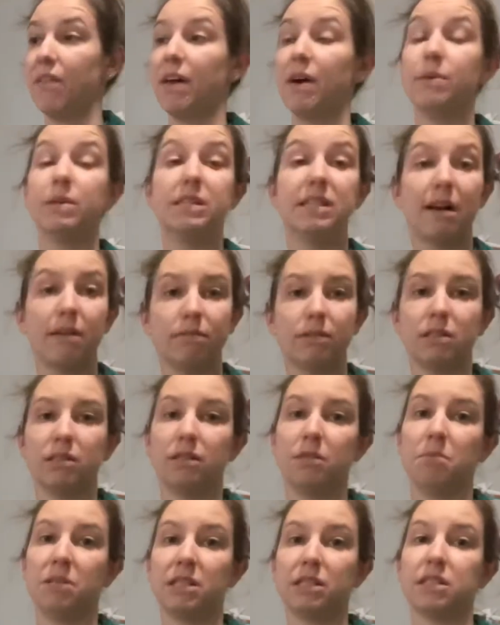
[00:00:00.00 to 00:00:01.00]
That would
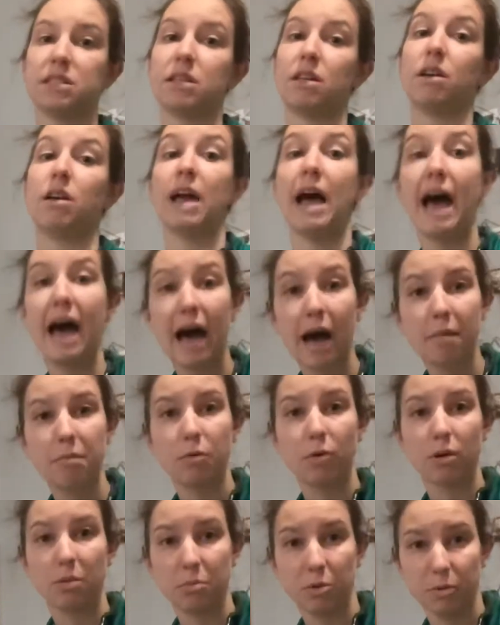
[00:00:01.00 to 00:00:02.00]
definitely be considered
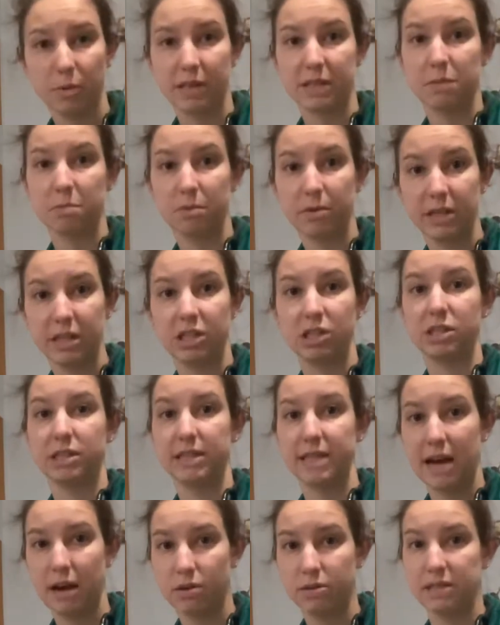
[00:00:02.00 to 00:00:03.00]
abnormal respirations
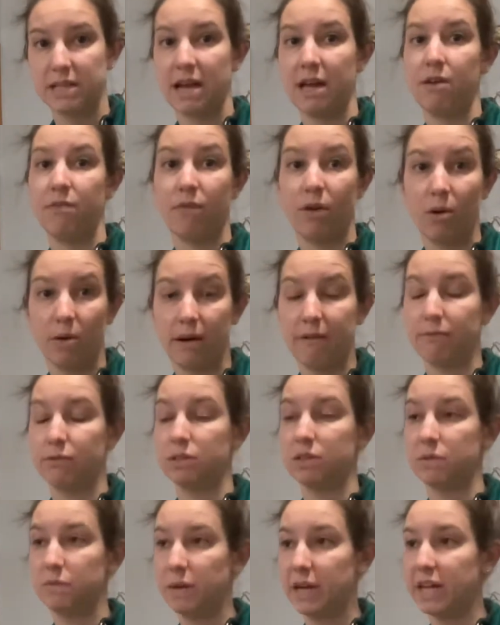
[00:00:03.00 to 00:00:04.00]
outside of our
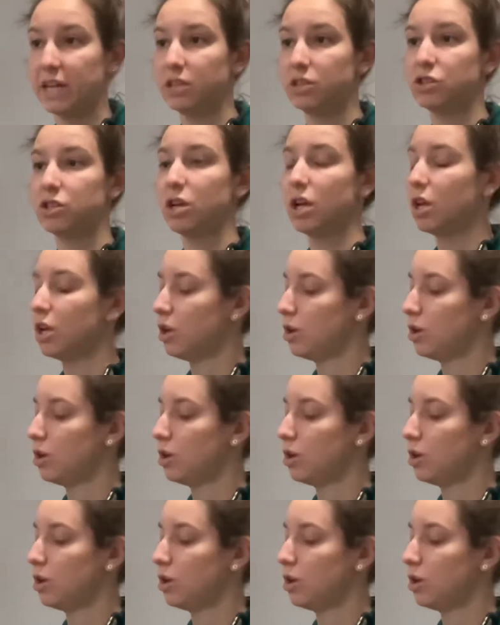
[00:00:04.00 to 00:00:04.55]
reference range.